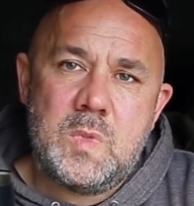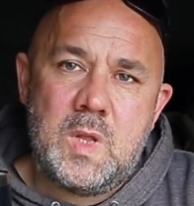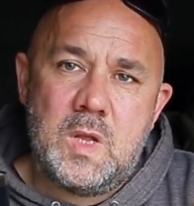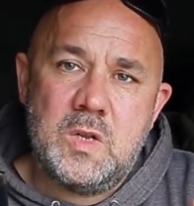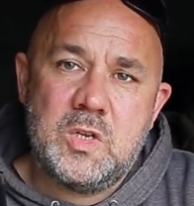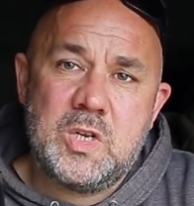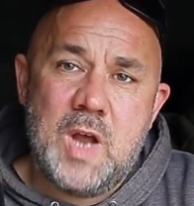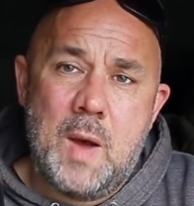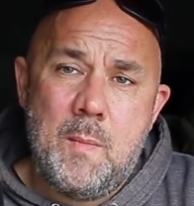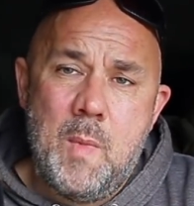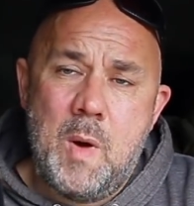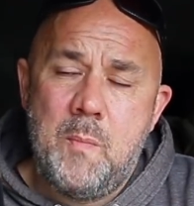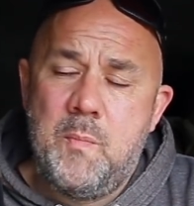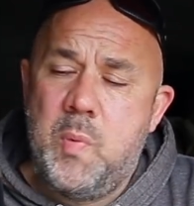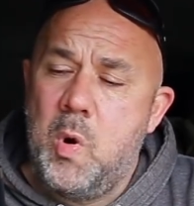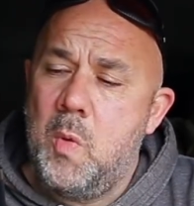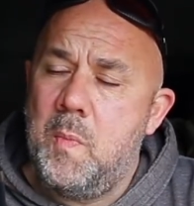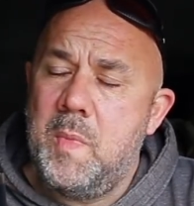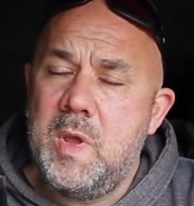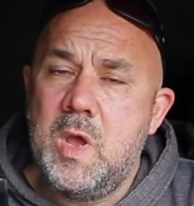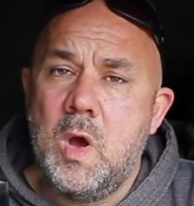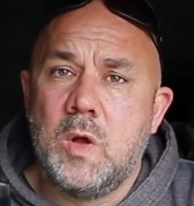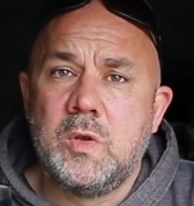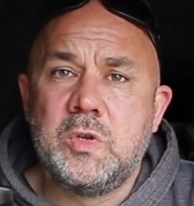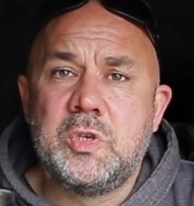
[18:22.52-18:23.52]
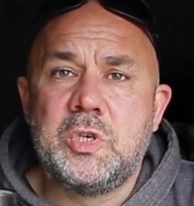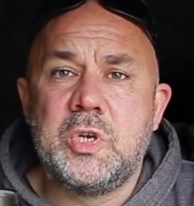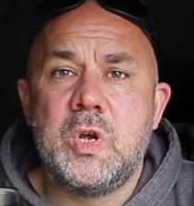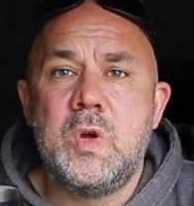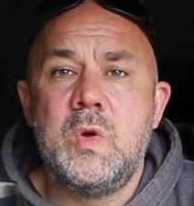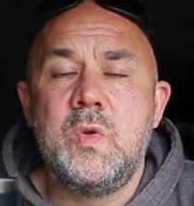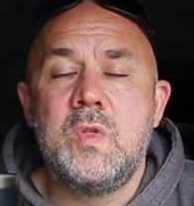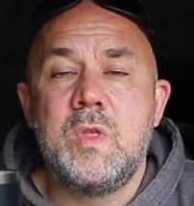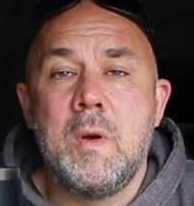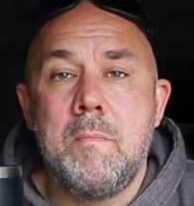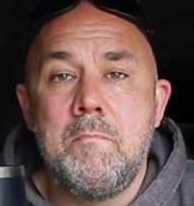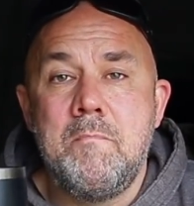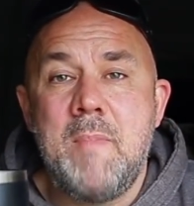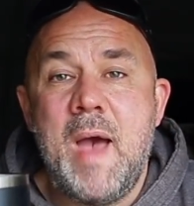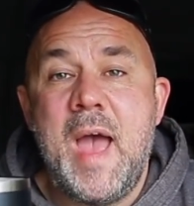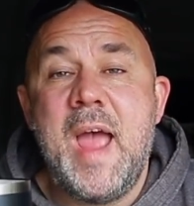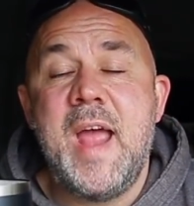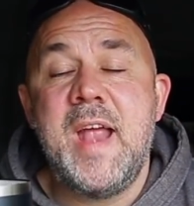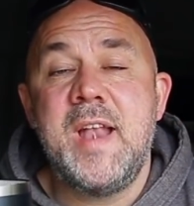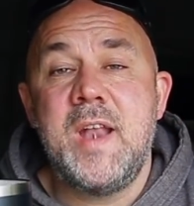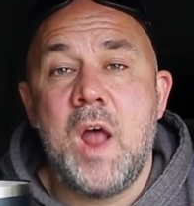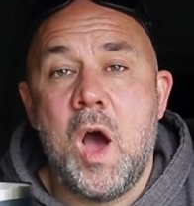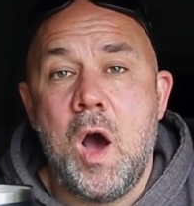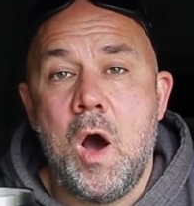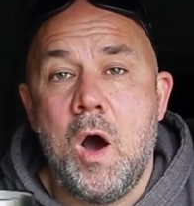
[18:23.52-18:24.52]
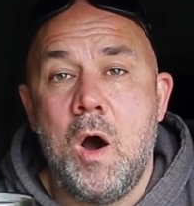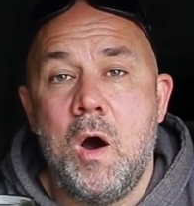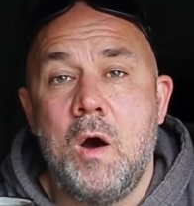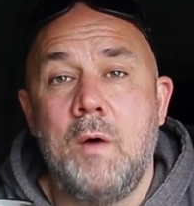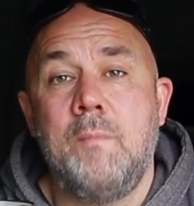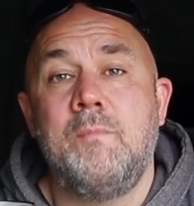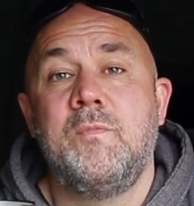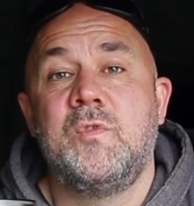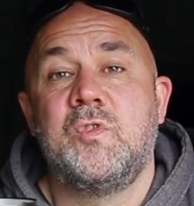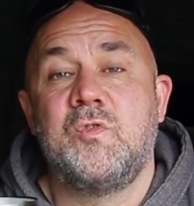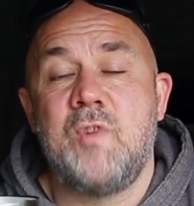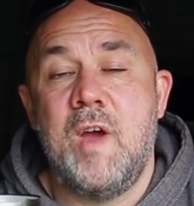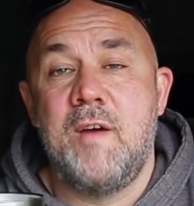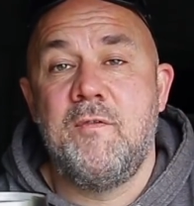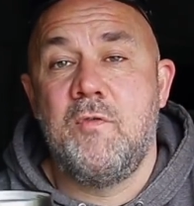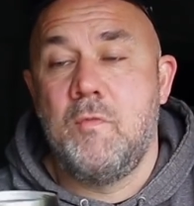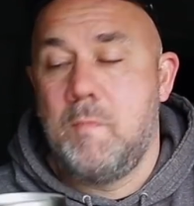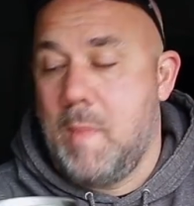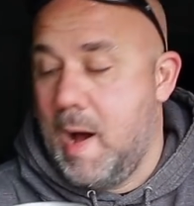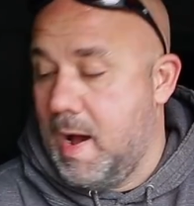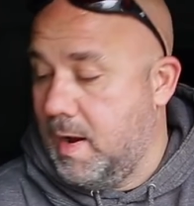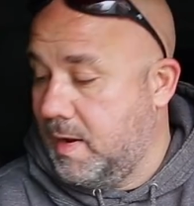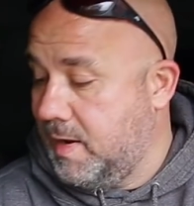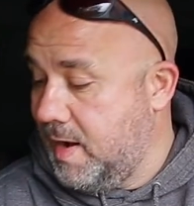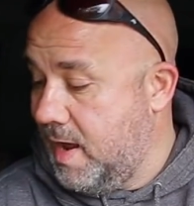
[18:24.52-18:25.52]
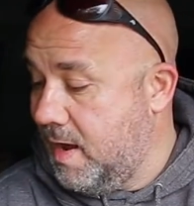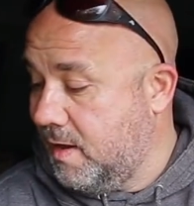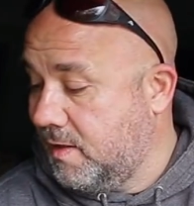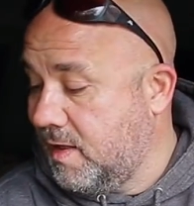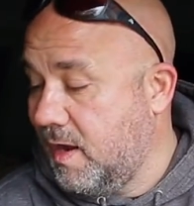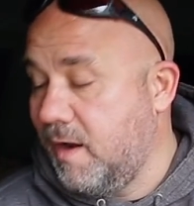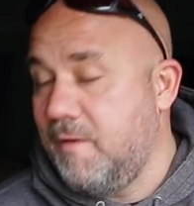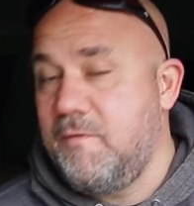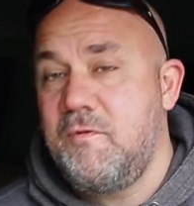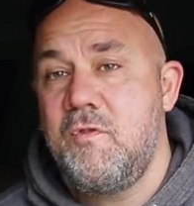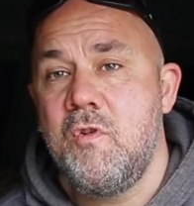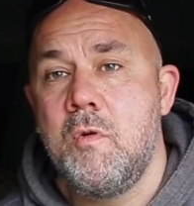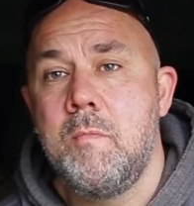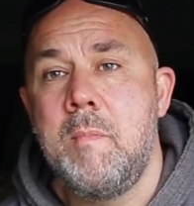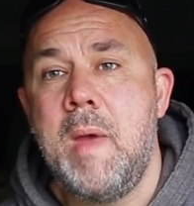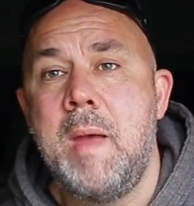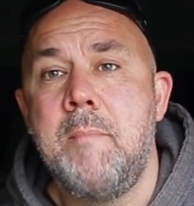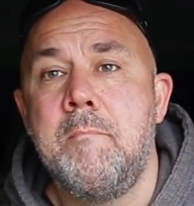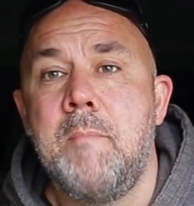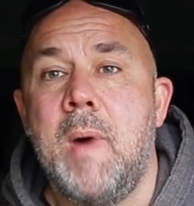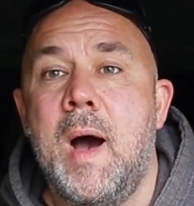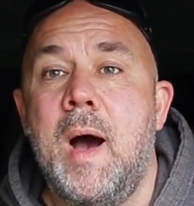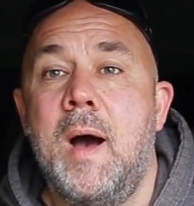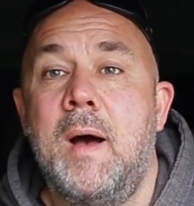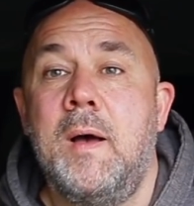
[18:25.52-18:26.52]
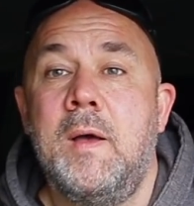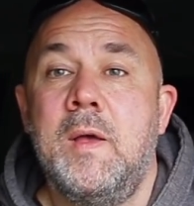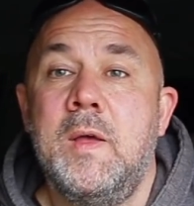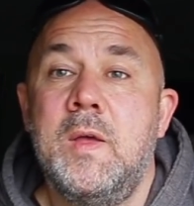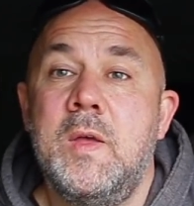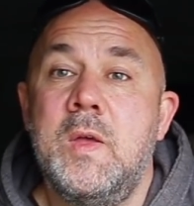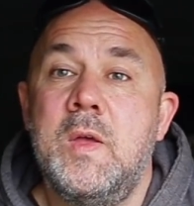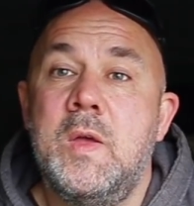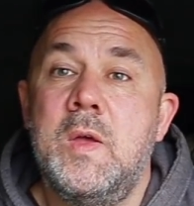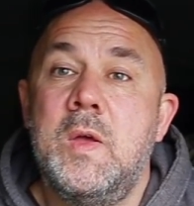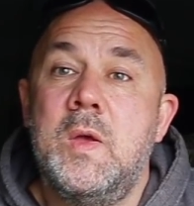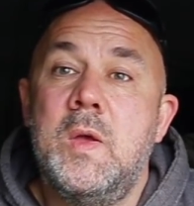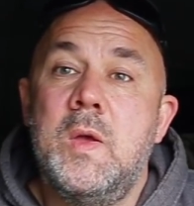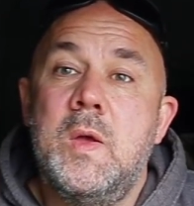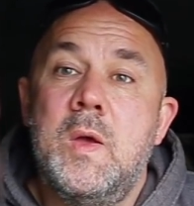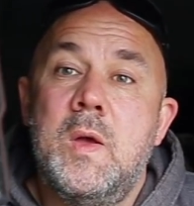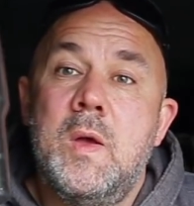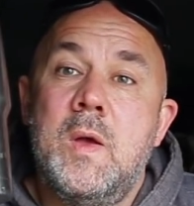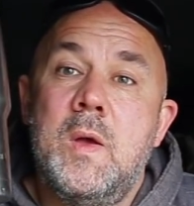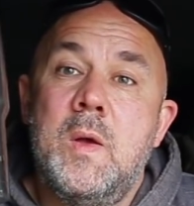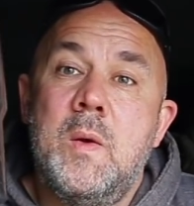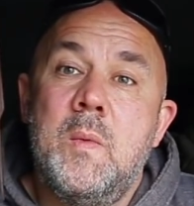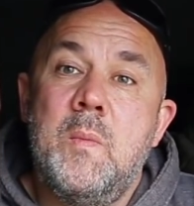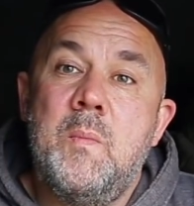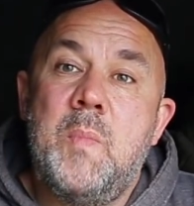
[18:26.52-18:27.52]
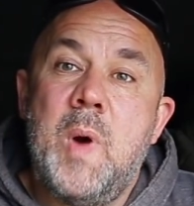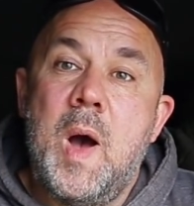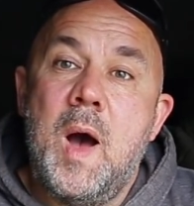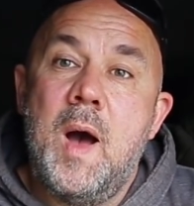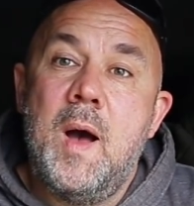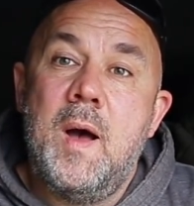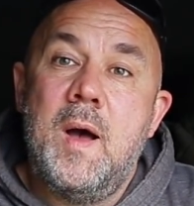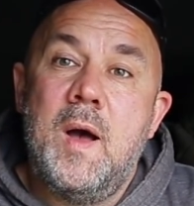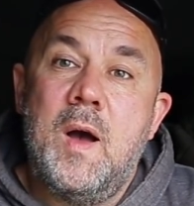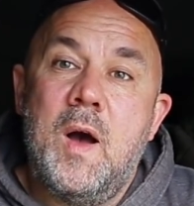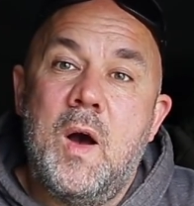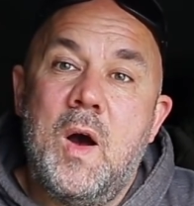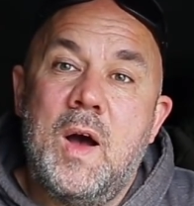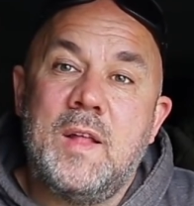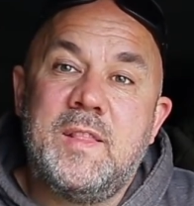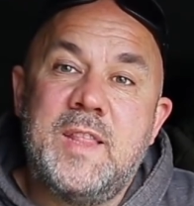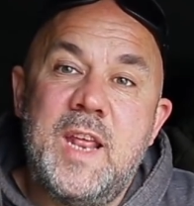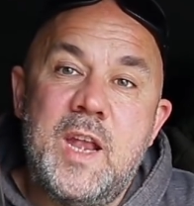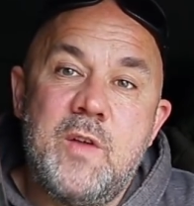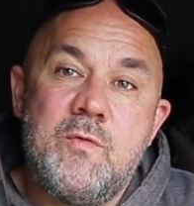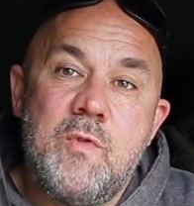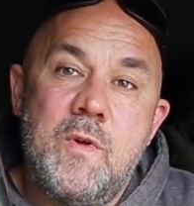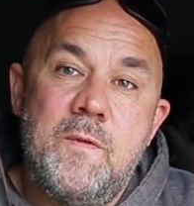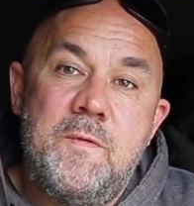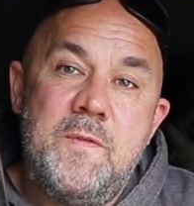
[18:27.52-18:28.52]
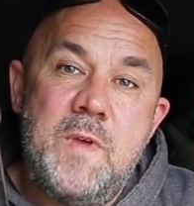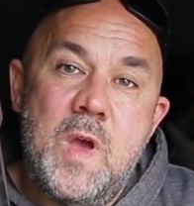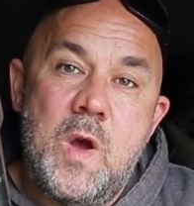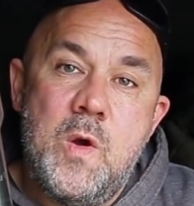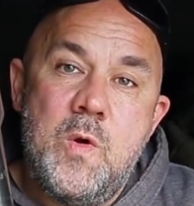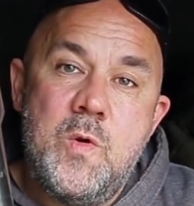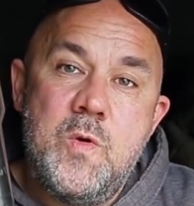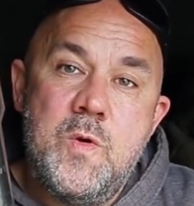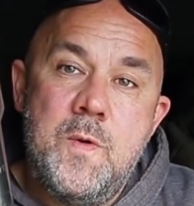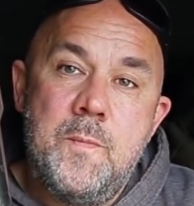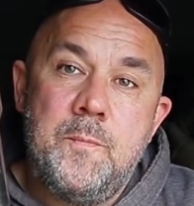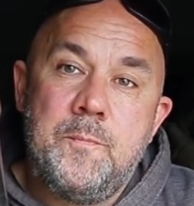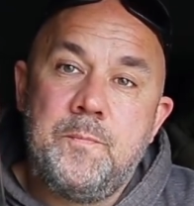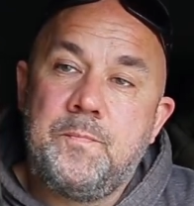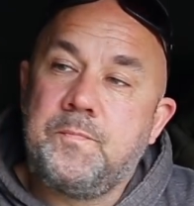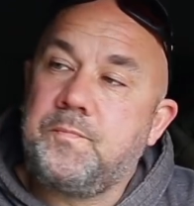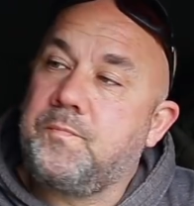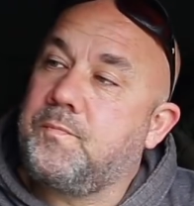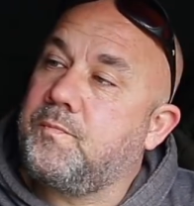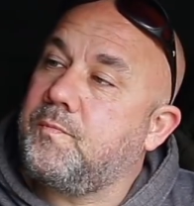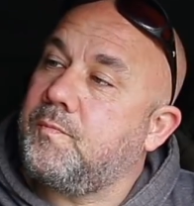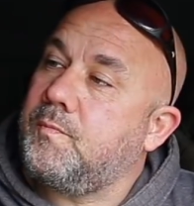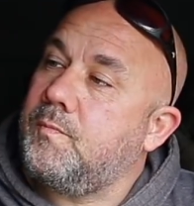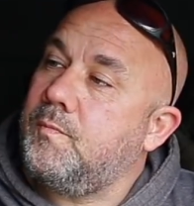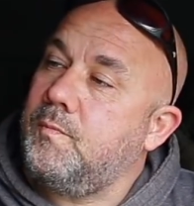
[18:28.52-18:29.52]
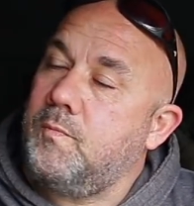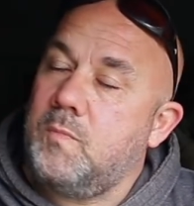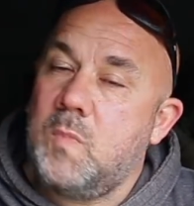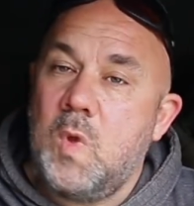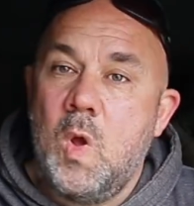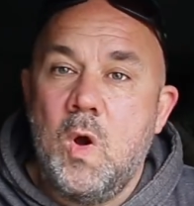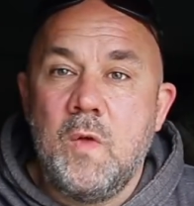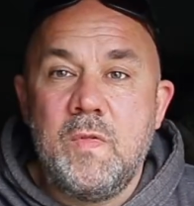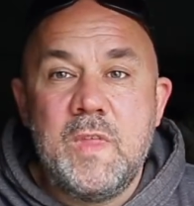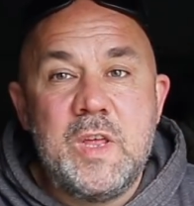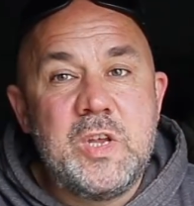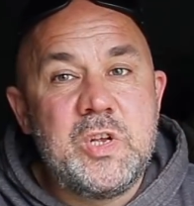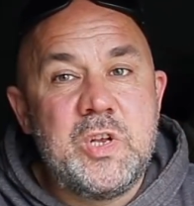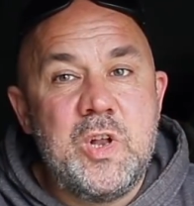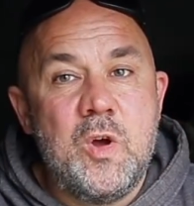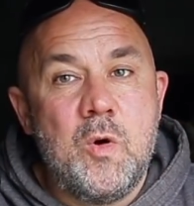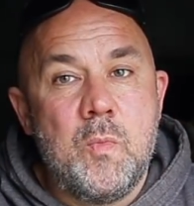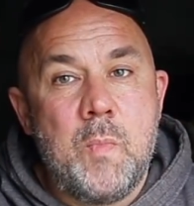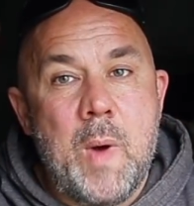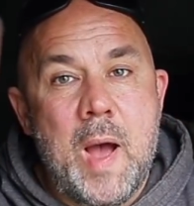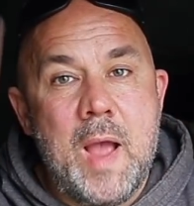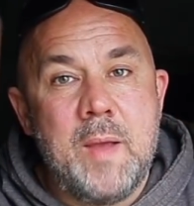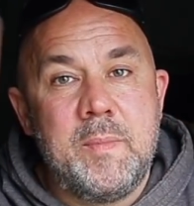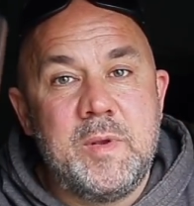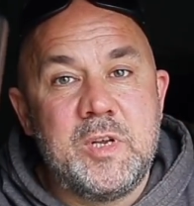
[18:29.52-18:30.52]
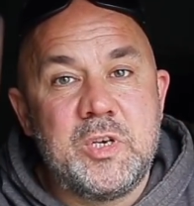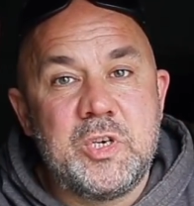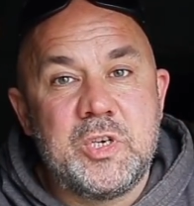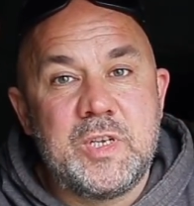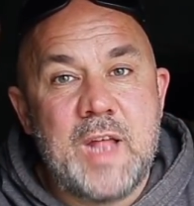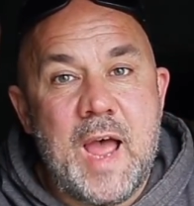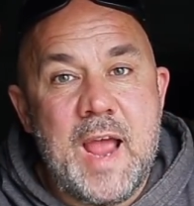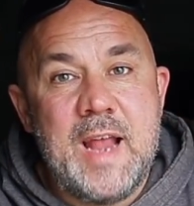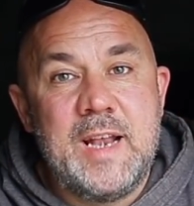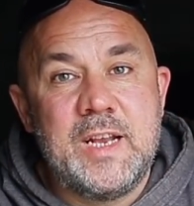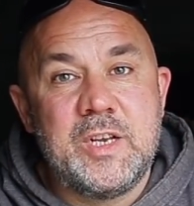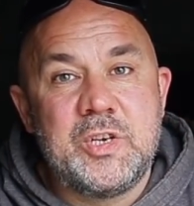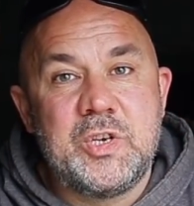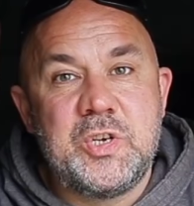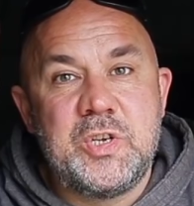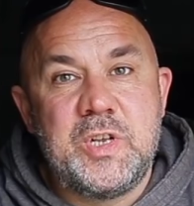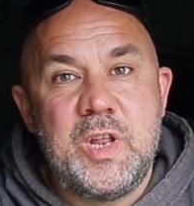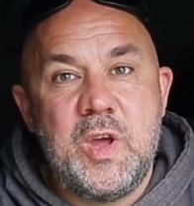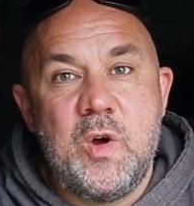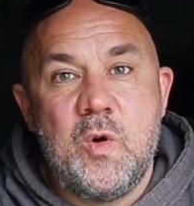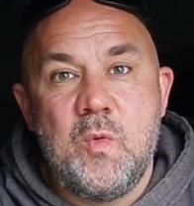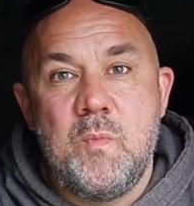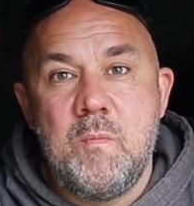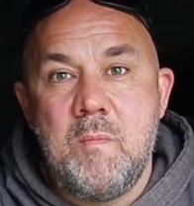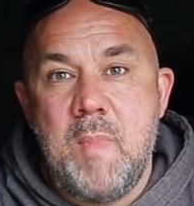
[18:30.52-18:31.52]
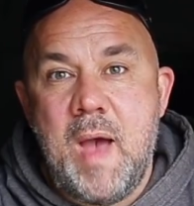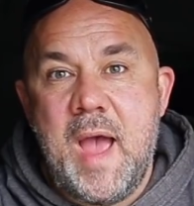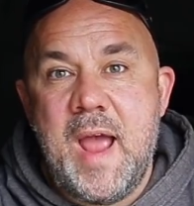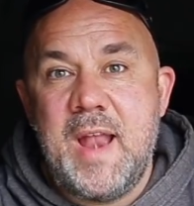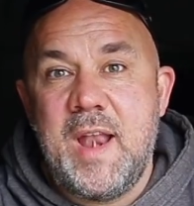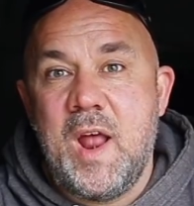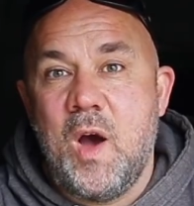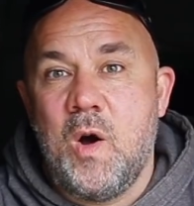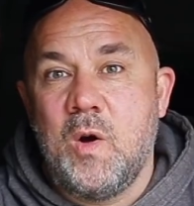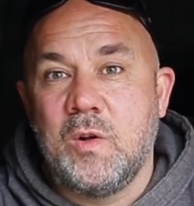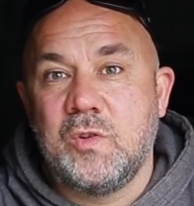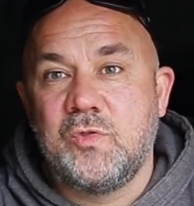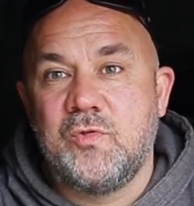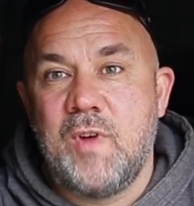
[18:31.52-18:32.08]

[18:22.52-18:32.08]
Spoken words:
someone put me onto the Mannhart travel mug. Now, I don't know if you remember, but I did a review on this little baby, the stainless steel Mannhart